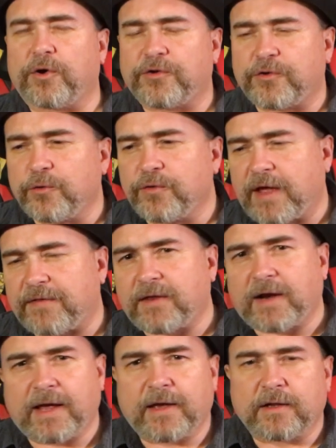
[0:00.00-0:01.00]
to that than
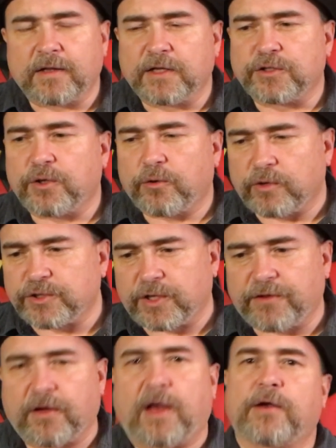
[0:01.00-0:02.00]
I had originally thought.